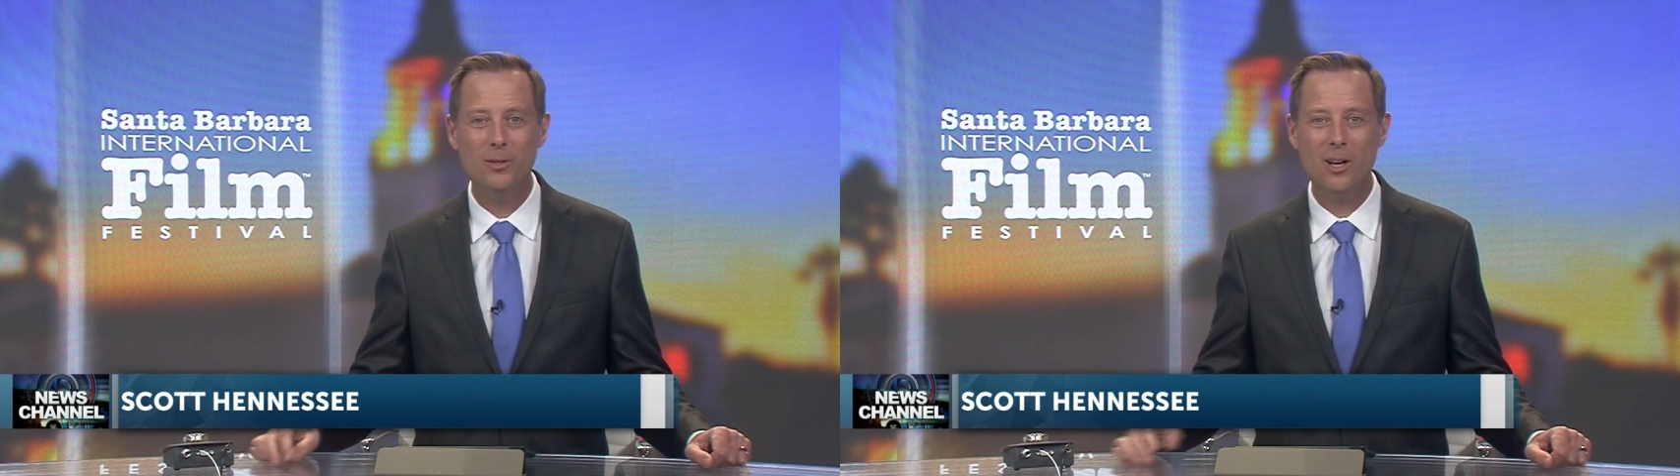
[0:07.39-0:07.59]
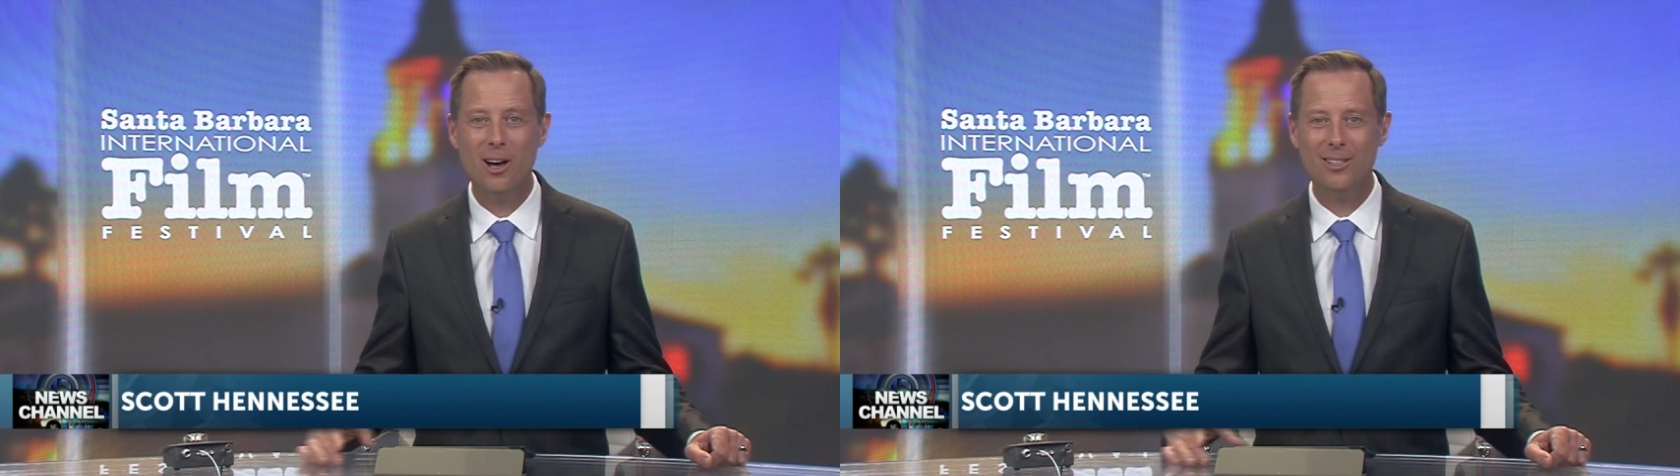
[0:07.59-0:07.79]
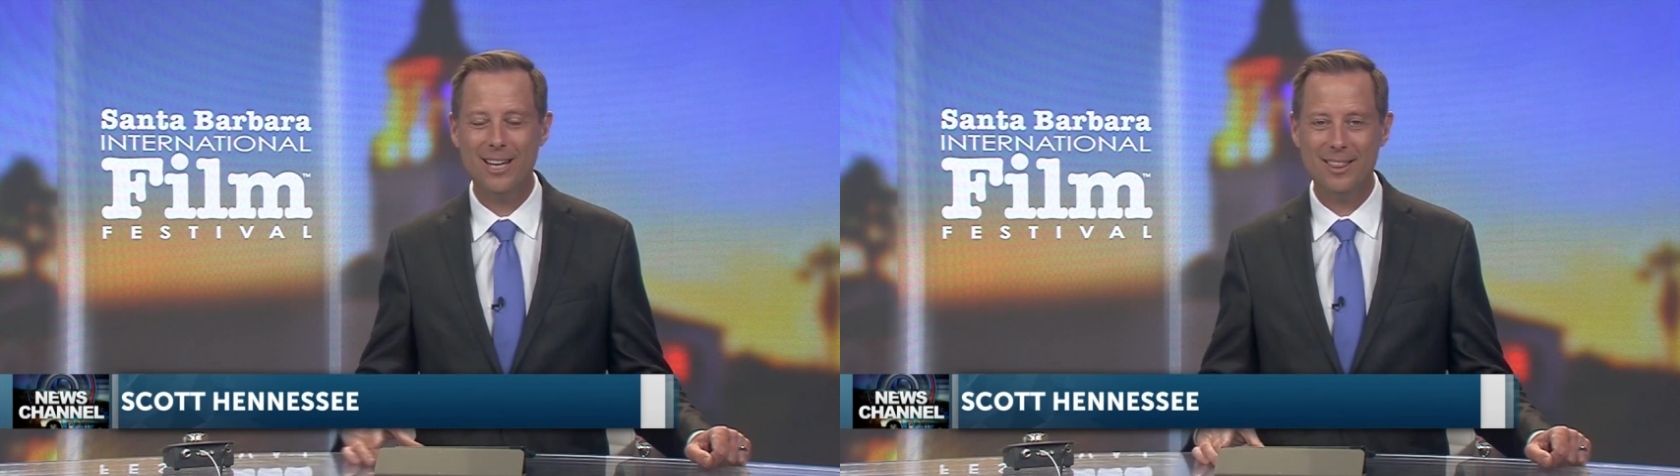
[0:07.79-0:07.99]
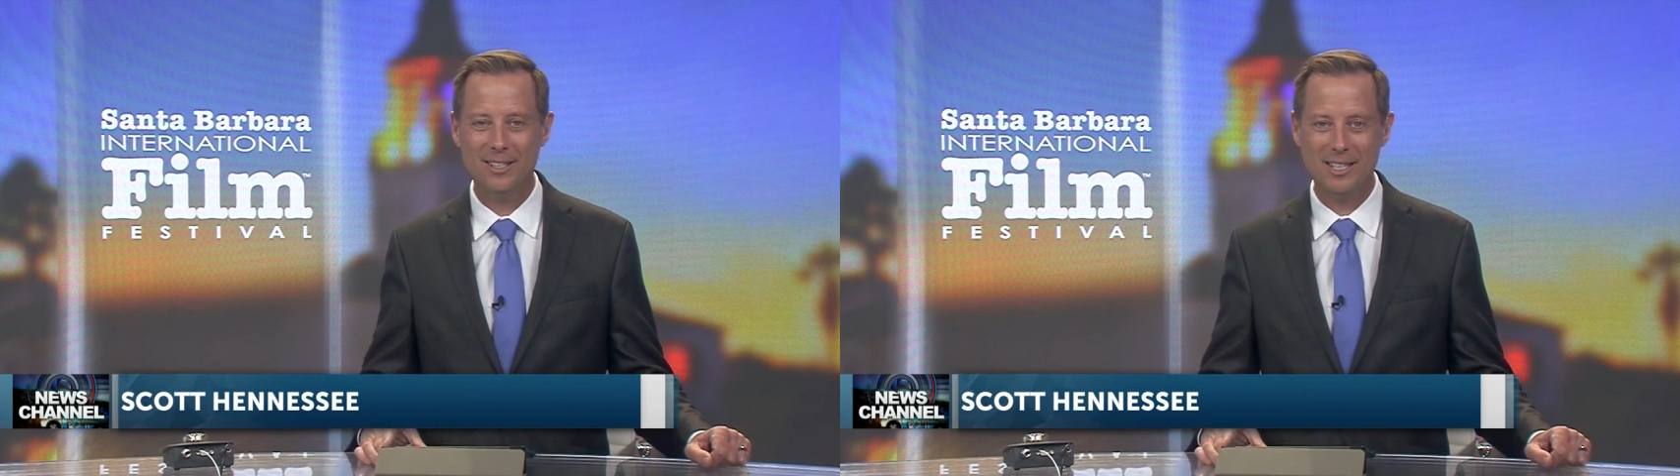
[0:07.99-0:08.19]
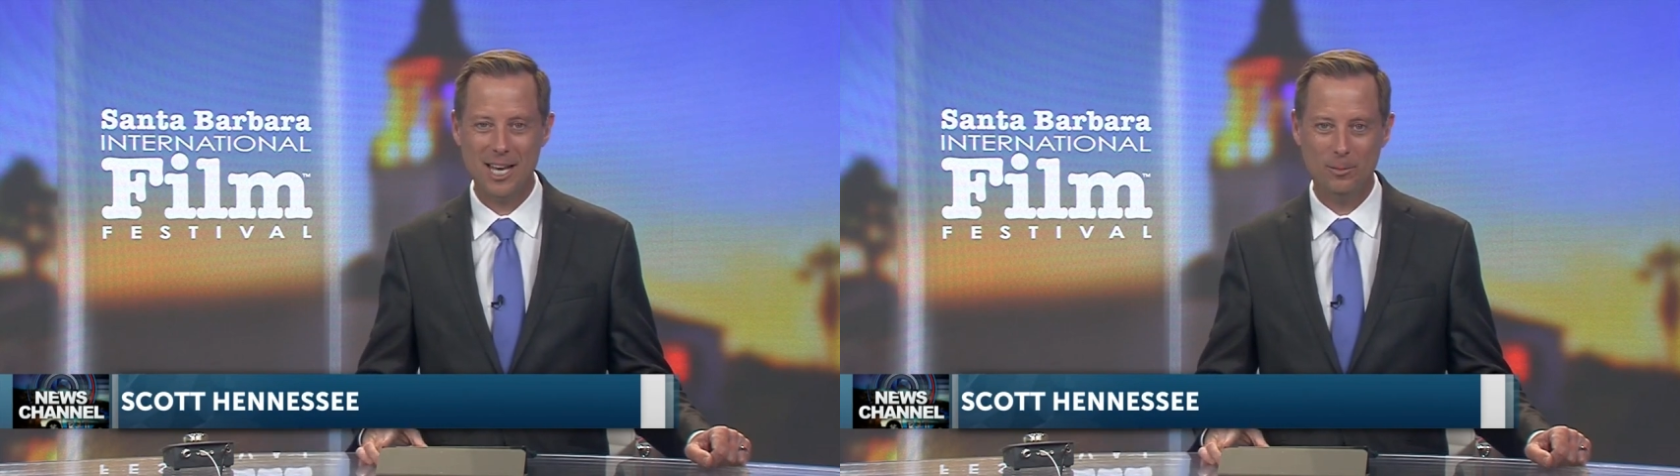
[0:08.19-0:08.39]
honored at the
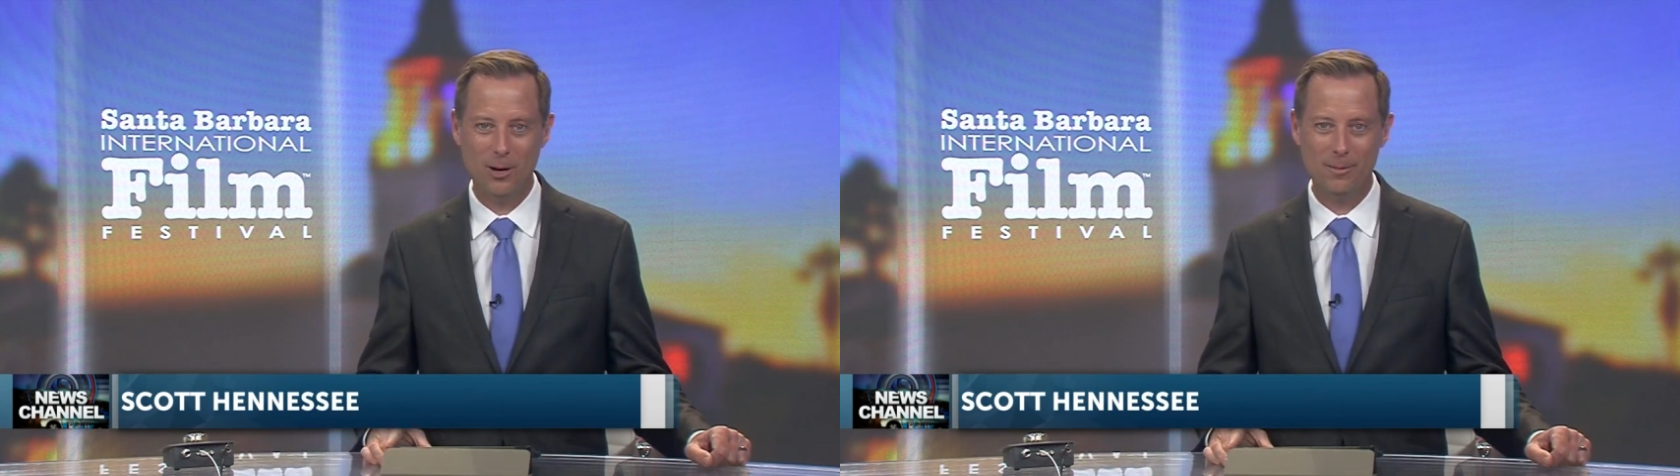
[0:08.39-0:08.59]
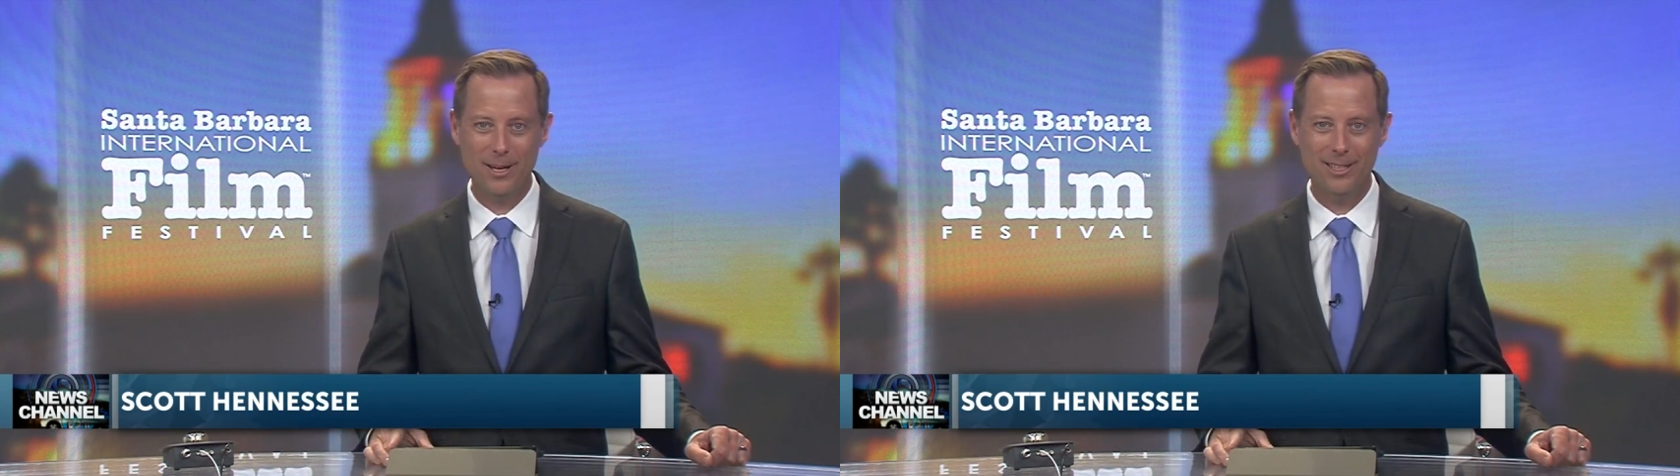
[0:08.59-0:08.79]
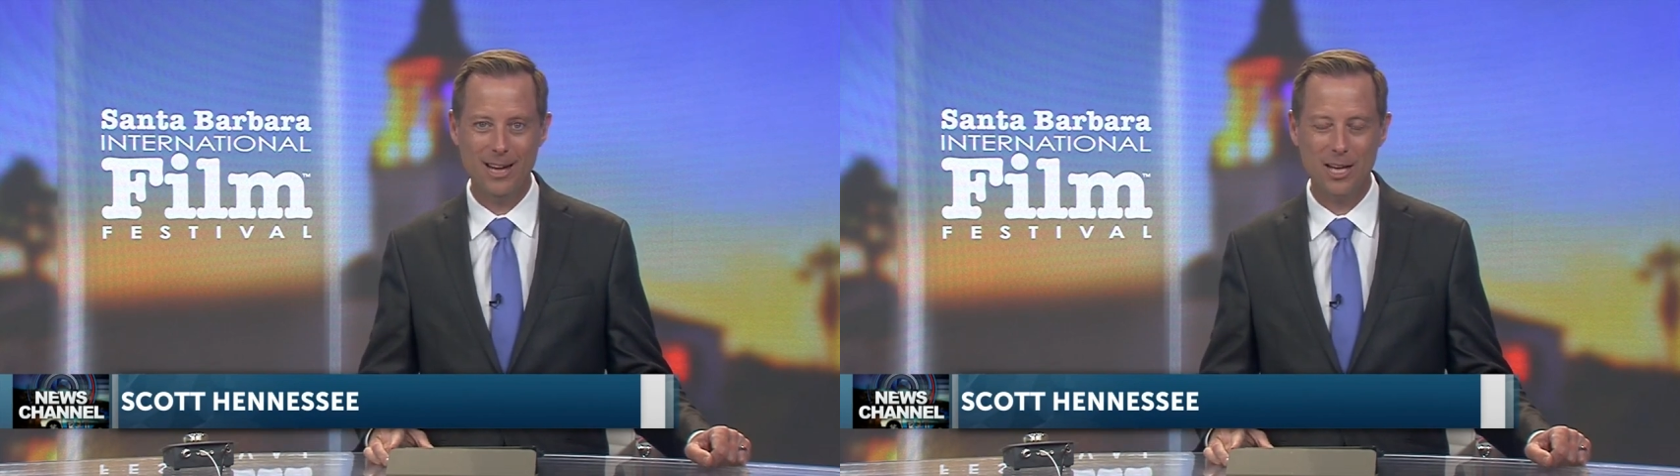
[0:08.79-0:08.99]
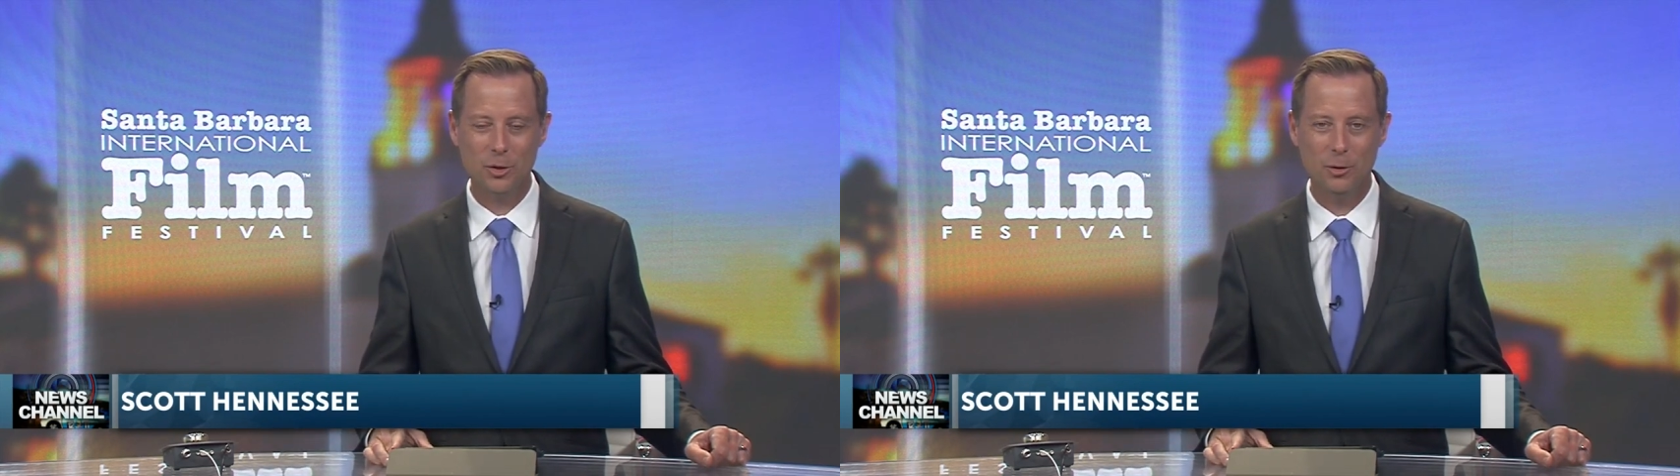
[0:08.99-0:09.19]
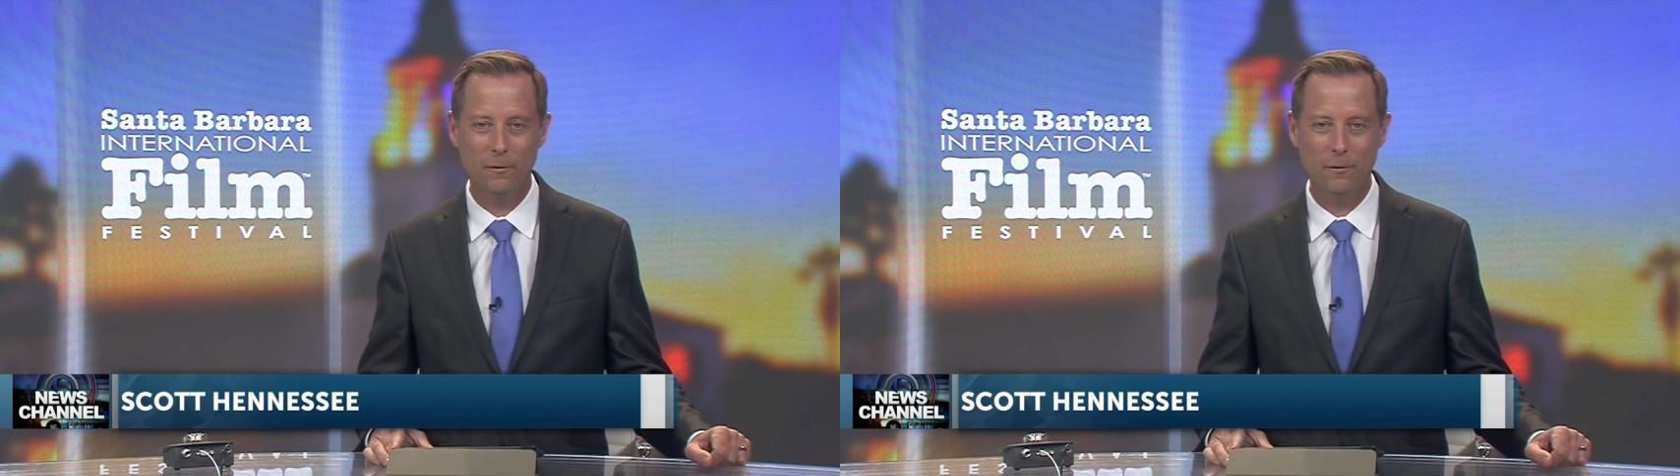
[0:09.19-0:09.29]
Santa Barbara International